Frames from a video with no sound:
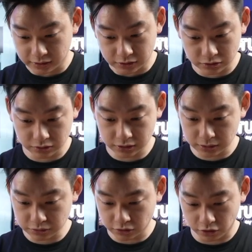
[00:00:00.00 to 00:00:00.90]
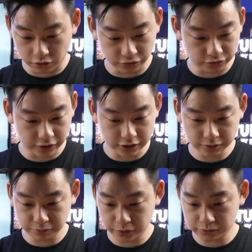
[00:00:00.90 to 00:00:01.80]
So in terms of larger
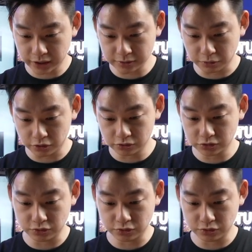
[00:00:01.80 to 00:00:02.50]
bedroom types models,